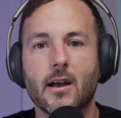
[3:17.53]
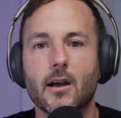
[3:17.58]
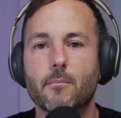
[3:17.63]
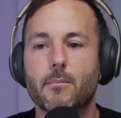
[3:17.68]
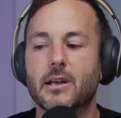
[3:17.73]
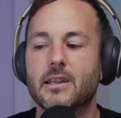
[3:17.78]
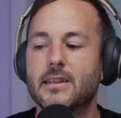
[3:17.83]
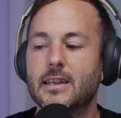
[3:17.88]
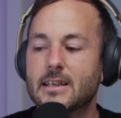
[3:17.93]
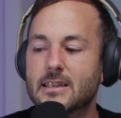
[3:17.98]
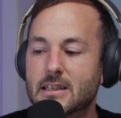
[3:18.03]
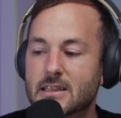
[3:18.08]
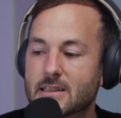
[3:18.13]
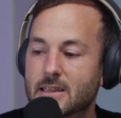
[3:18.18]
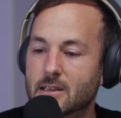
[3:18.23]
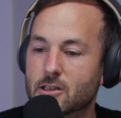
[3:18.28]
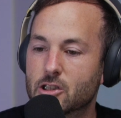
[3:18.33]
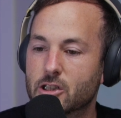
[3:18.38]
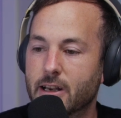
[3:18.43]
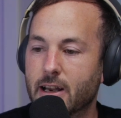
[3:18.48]
But this is
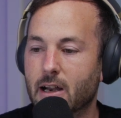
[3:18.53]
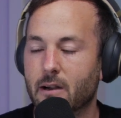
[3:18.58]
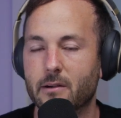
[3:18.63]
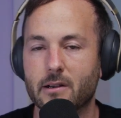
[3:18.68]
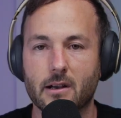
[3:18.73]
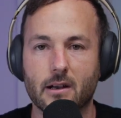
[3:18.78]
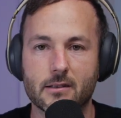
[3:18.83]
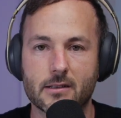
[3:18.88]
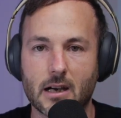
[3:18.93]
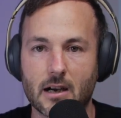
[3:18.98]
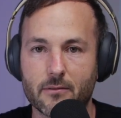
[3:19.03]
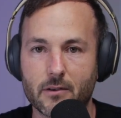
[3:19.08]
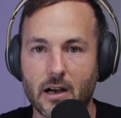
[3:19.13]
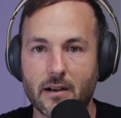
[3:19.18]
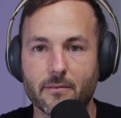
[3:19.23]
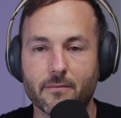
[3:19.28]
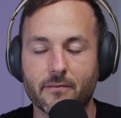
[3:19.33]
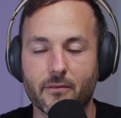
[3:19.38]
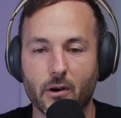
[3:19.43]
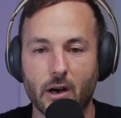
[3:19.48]
the cherry on top.
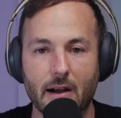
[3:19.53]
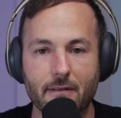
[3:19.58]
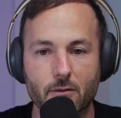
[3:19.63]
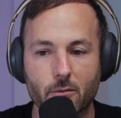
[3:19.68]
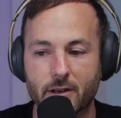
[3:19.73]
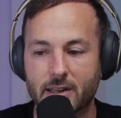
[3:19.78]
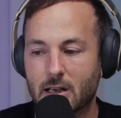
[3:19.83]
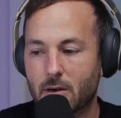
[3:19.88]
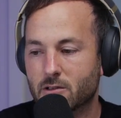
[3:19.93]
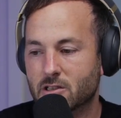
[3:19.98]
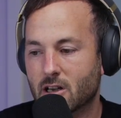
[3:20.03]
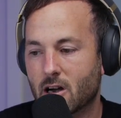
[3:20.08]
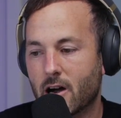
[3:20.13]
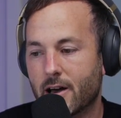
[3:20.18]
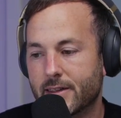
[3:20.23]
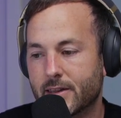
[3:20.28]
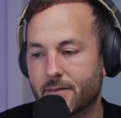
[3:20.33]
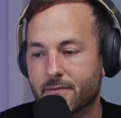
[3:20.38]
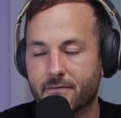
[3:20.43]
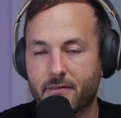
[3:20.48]
For everyone that was
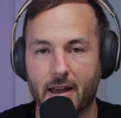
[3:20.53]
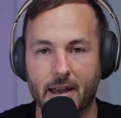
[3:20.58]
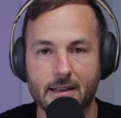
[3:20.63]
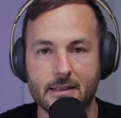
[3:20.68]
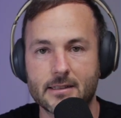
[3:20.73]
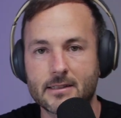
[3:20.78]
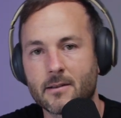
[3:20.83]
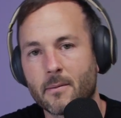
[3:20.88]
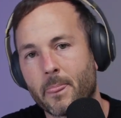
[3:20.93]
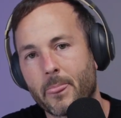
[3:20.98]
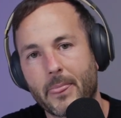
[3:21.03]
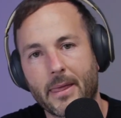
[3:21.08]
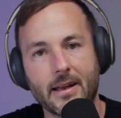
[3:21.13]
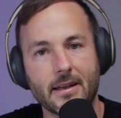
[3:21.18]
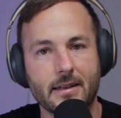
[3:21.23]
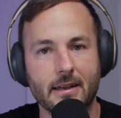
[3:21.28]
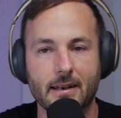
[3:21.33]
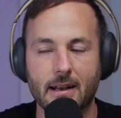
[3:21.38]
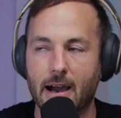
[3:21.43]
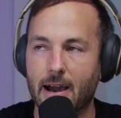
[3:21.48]
on the fence
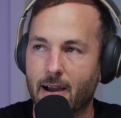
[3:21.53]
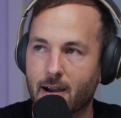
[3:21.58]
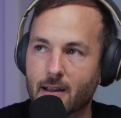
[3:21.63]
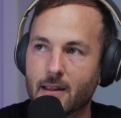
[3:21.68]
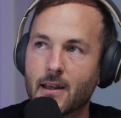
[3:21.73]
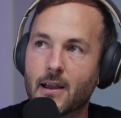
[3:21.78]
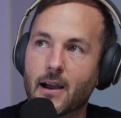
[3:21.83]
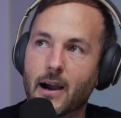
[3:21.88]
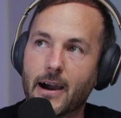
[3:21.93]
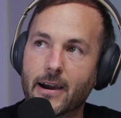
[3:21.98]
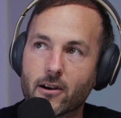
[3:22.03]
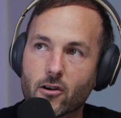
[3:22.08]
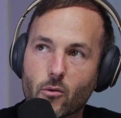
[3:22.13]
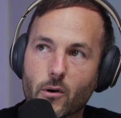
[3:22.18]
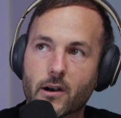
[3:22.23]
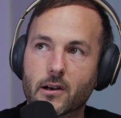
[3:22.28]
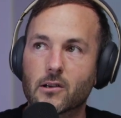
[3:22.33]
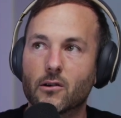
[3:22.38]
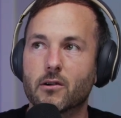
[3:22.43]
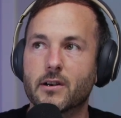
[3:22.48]
thinking, I don't
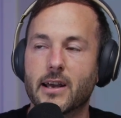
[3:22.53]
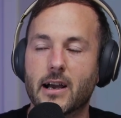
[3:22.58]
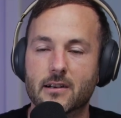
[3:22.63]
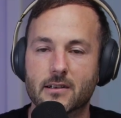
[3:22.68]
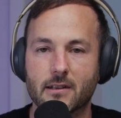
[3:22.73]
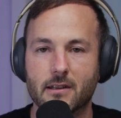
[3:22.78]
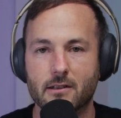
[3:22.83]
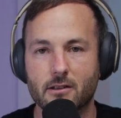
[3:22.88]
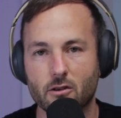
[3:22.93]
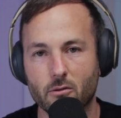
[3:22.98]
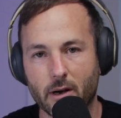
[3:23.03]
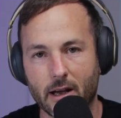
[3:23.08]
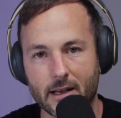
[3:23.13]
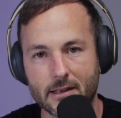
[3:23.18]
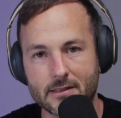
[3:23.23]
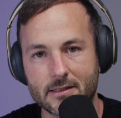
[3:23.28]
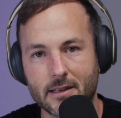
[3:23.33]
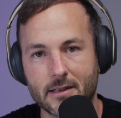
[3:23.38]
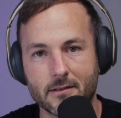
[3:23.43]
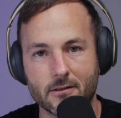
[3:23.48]
want to go down to the
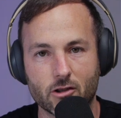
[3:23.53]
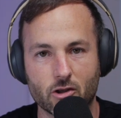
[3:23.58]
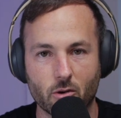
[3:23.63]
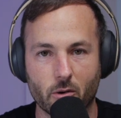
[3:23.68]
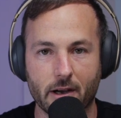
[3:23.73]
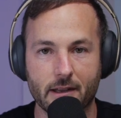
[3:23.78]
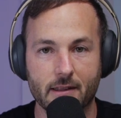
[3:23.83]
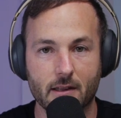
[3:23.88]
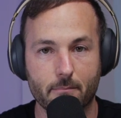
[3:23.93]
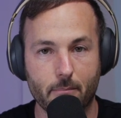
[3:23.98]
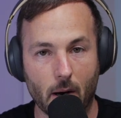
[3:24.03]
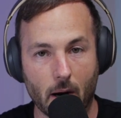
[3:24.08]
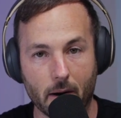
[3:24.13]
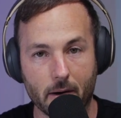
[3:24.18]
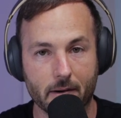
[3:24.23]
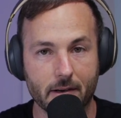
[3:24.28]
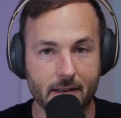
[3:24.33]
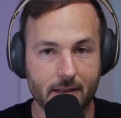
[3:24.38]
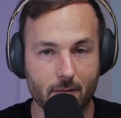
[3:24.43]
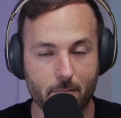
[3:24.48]
US and join the
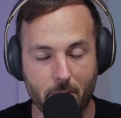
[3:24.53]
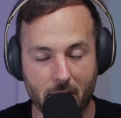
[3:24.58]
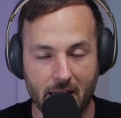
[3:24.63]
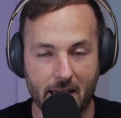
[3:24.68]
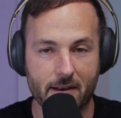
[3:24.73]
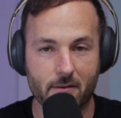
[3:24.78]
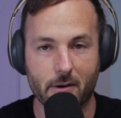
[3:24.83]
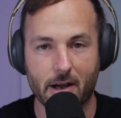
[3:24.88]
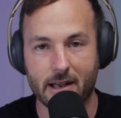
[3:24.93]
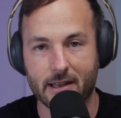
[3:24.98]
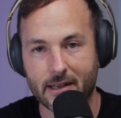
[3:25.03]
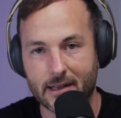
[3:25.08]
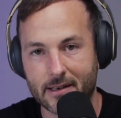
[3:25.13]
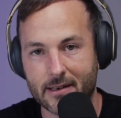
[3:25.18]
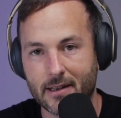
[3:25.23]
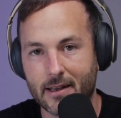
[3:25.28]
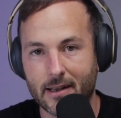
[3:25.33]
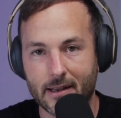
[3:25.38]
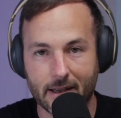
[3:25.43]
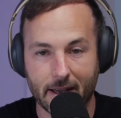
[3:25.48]
party, the bandwagon.
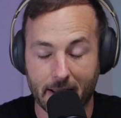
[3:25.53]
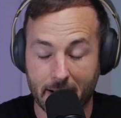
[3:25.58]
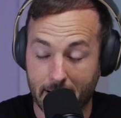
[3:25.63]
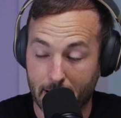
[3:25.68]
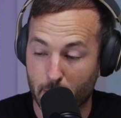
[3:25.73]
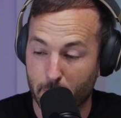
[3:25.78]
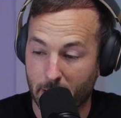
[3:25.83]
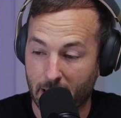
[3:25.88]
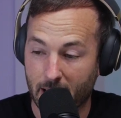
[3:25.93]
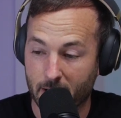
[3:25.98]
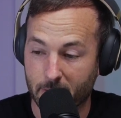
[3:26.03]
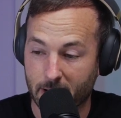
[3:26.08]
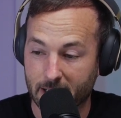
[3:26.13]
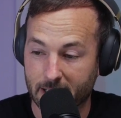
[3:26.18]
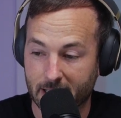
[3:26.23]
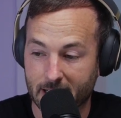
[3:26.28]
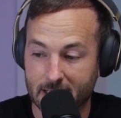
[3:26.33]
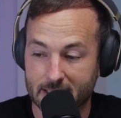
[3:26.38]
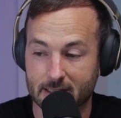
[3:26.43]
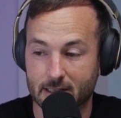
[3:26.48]
It ain't a
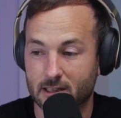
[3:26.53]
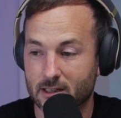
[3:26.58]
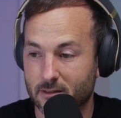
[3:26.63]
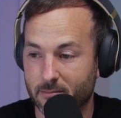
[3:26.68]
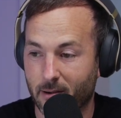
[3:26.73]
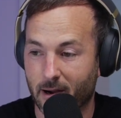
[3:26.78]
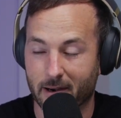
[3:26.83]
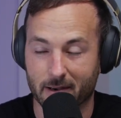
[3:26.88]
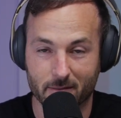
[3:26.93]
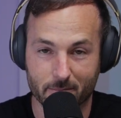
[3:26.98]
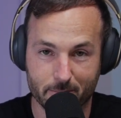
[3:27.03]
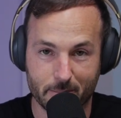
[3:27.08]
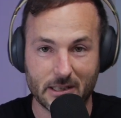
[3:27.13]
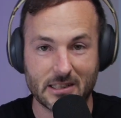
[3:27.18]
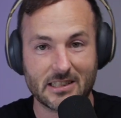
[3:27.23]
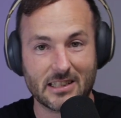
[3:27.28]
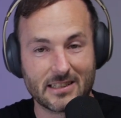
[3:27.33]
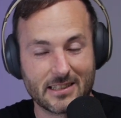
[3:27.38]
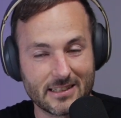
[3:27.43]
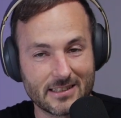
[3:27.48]
bandwagon. It's a smart
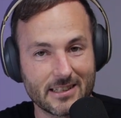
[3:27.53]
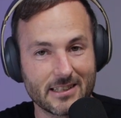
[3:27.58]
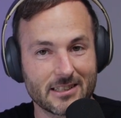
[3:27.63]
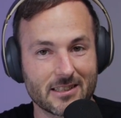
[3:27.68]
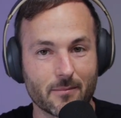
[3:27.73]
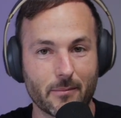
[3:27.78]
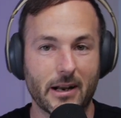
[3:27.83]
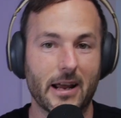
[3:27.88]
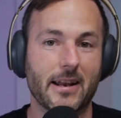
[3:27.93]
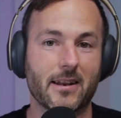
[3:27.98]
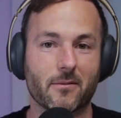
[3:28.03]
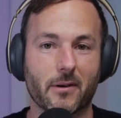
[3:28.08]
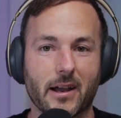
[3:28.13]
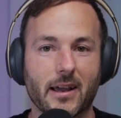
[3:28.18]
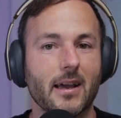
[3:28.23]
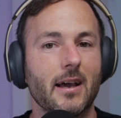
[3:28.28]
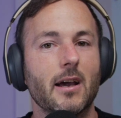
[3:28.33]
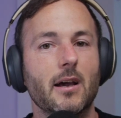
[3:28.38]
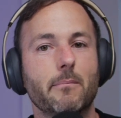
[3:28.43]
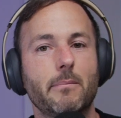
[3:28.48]
business decision. But anyway,
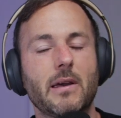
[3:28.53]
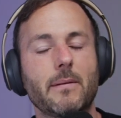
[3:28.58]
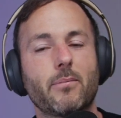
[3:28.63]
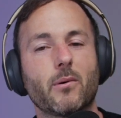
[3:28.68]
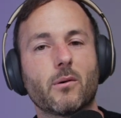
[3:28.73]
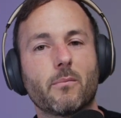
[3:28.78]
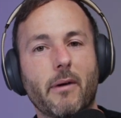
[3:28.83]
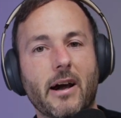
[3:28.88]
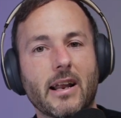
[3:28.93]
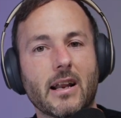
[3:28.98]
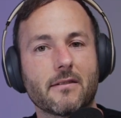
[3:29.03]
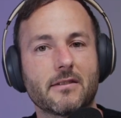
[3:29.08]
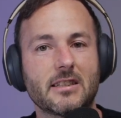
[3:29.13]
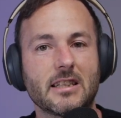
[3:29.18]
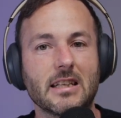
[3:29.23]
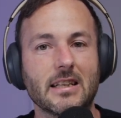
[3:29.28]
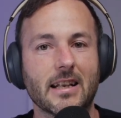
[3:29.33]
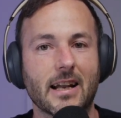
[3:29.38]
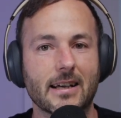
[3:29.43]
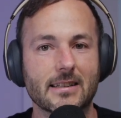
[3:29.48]
people might have
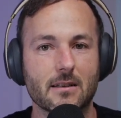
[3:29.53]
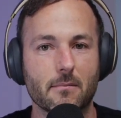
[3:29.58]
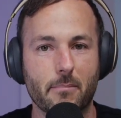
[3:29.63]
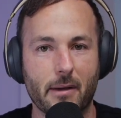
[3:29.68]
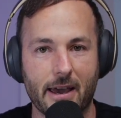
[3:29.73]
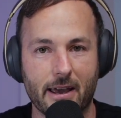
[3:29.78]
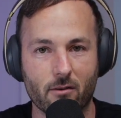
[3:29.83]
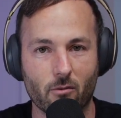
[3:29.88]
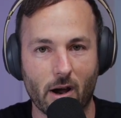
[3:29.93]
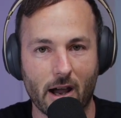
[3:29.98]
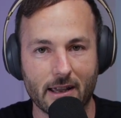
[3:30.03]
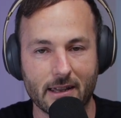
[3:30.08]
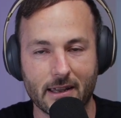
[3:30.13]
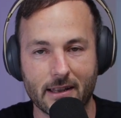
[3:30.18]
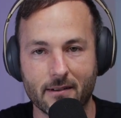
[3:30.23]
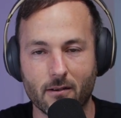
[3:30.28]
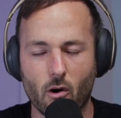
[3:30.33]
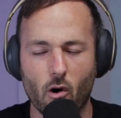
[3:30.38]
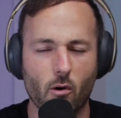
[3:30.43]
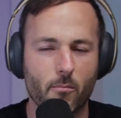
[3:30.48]
seen it as a
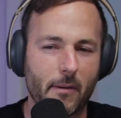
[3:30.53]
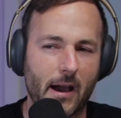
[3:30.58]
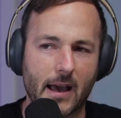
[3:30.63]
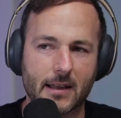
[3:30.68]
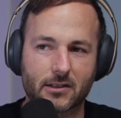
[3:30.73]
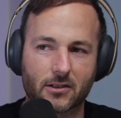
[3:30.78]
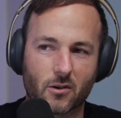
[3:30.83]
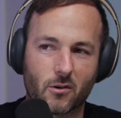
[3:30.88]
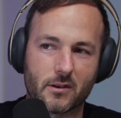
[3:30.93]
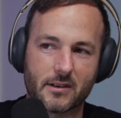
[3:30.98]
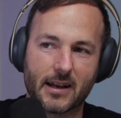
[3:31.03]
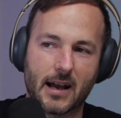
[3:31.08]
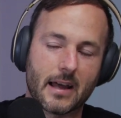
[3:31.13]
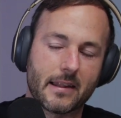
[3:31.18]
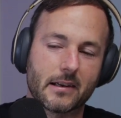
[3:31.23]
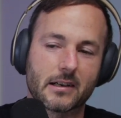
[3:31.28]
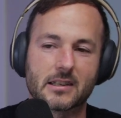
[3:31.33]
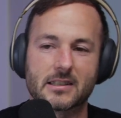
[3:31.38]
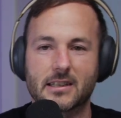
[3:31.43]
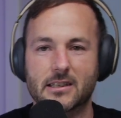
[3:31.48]
bandwagon. Oh, Matt's going down
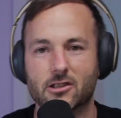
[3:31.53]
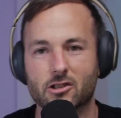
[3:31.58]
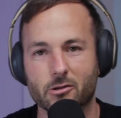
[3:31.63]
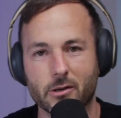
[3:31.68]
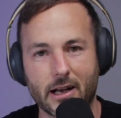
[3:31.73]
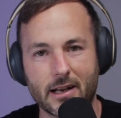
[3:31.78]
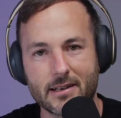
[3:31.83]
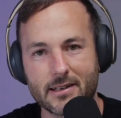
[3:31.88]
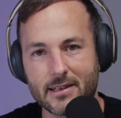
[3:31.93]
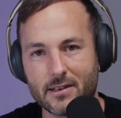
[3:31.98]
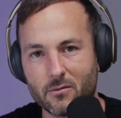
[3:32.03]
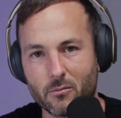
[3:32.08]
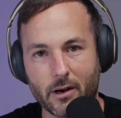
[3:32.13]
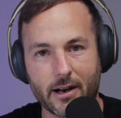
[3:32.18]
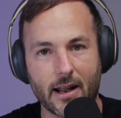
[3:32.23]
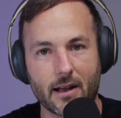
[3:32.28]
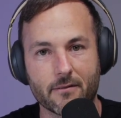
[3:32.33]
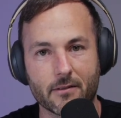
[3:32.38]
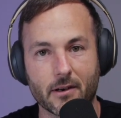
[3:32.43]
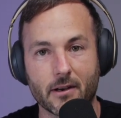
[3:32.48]
there because it's trendy,
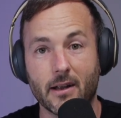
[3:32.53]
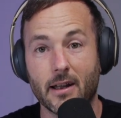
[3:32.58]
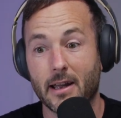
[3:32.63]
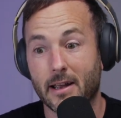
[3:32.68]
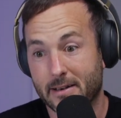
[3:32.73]
whatever.